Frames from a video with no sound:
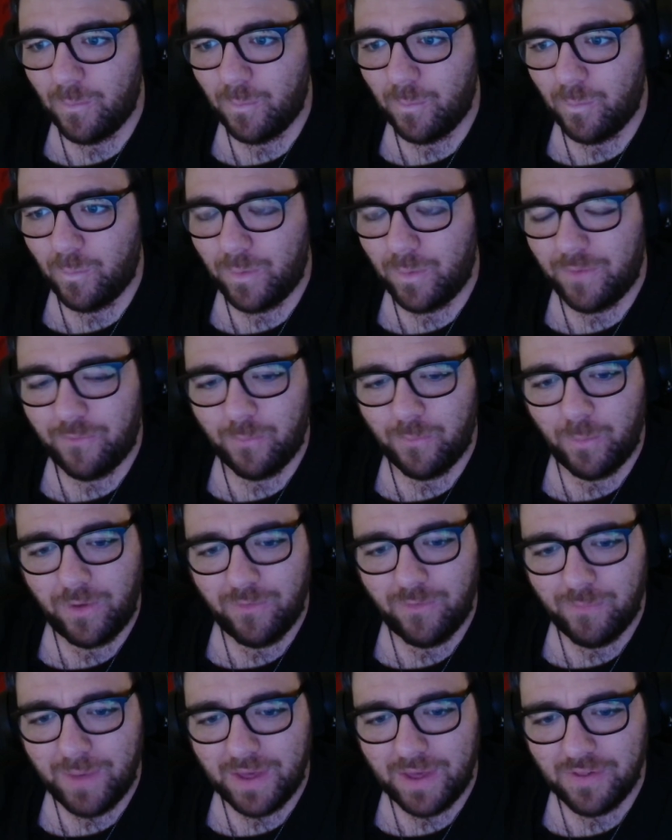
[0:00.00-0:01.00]

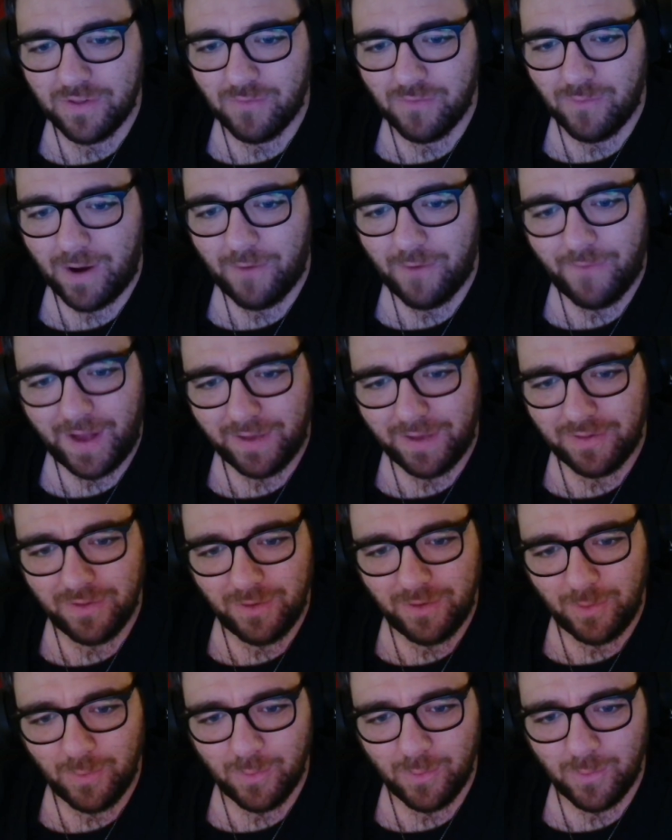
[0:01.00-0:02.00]
we've missed Ralf
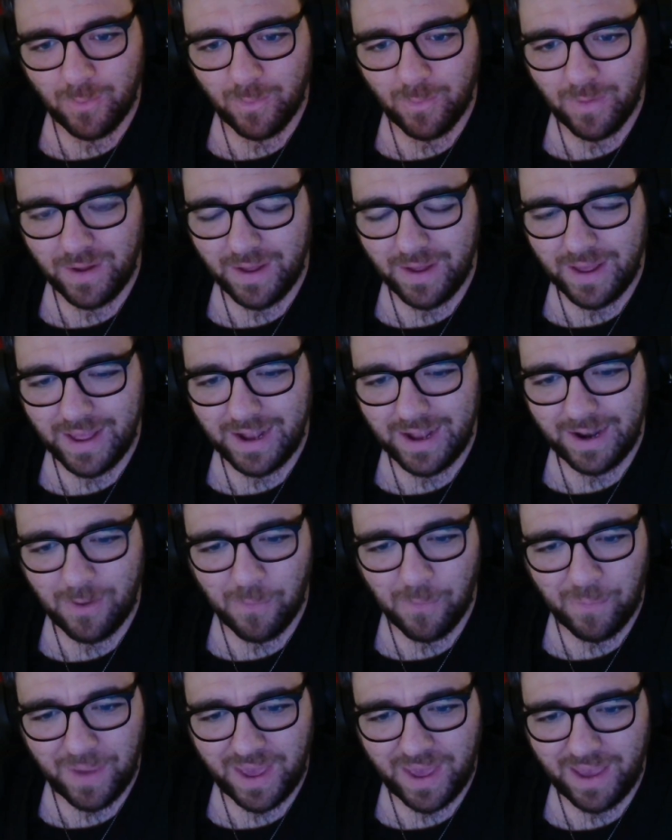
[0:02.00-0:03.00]
Fastenhuill a
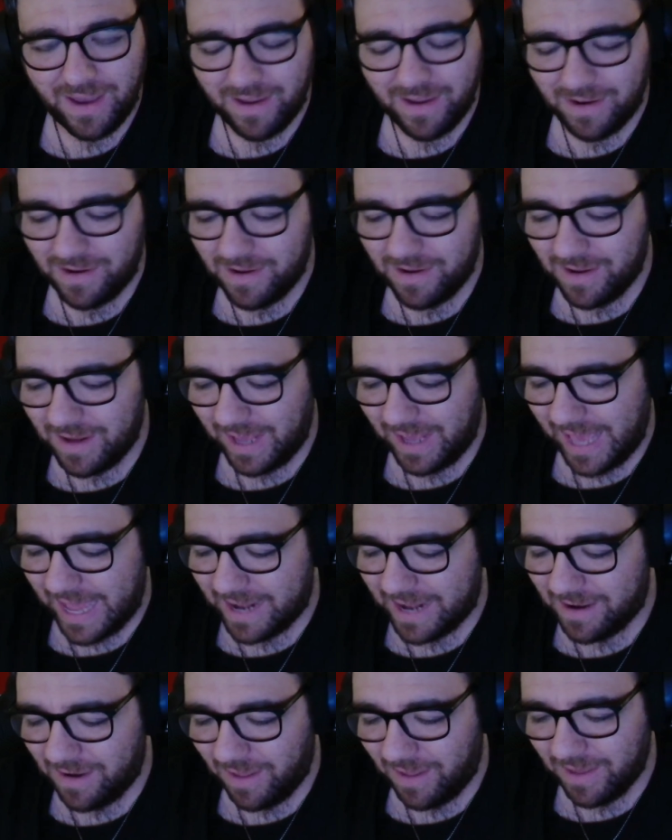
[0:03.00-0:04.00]
little bit, and
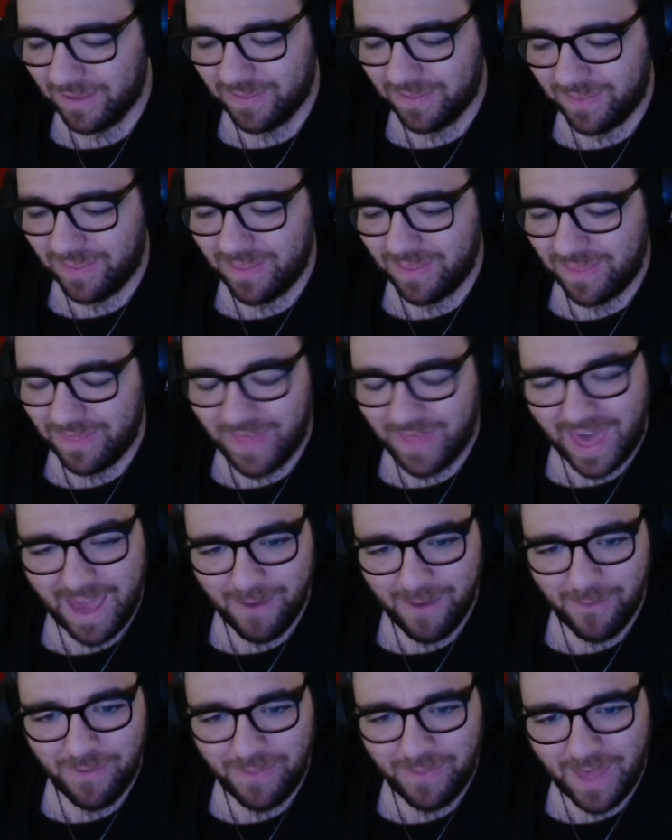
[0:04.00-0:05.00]
again, like
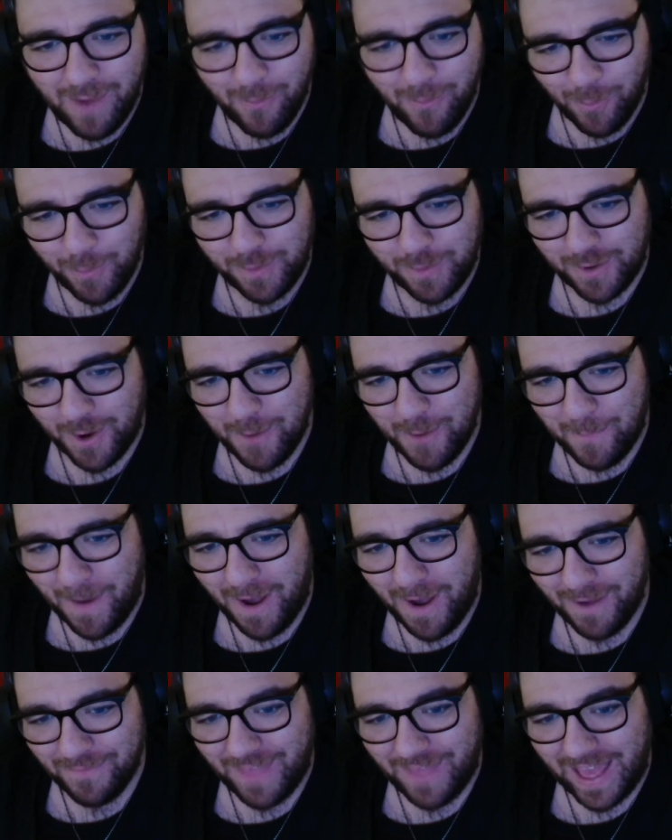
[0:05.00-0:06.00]
they're also
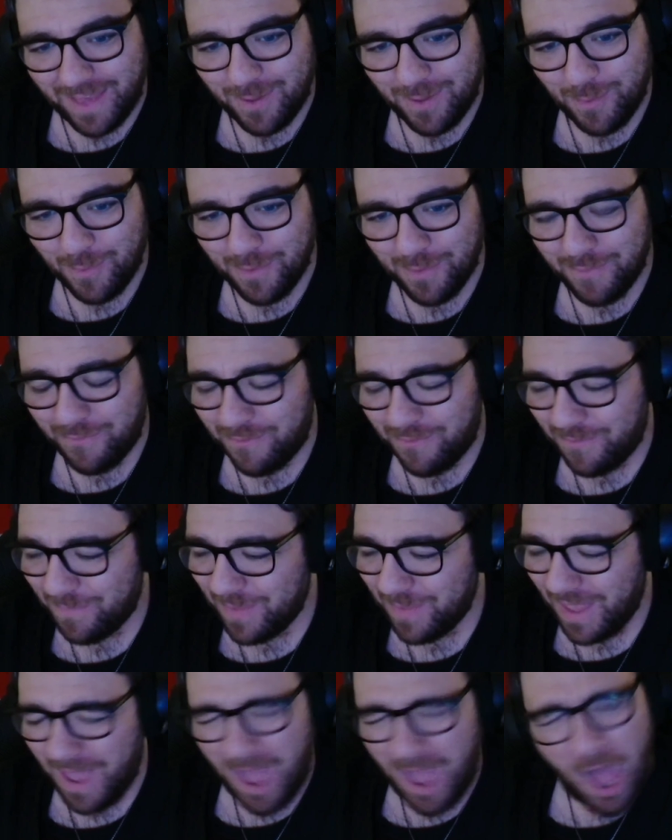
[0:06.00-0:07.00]
part of that sort of,
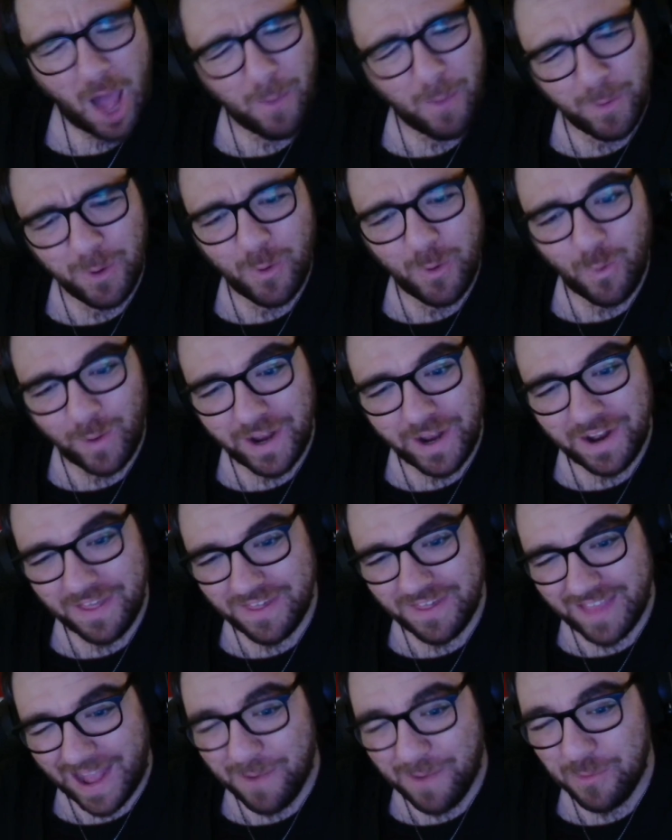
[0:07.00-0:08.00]
I wouldn't call it
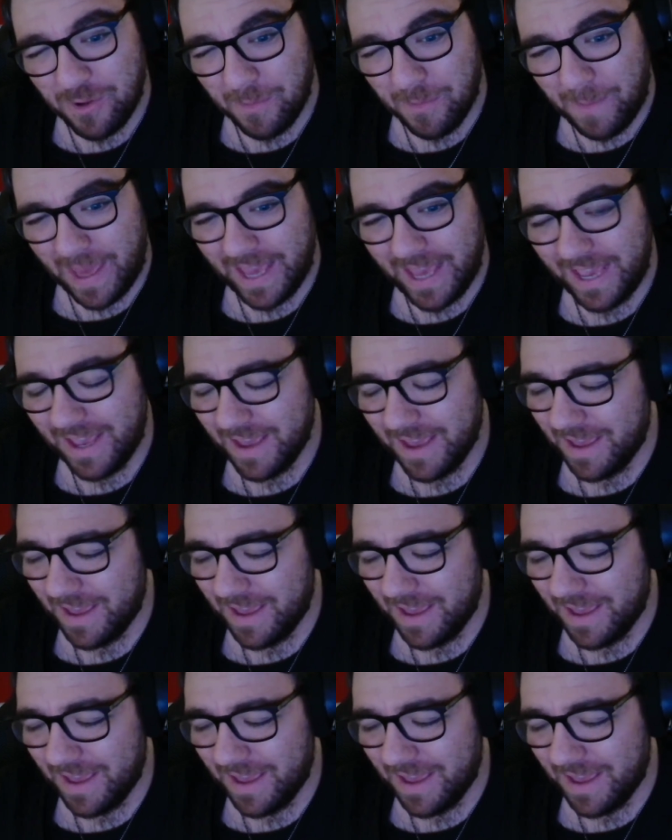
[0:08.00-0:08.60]
nostalgia bait.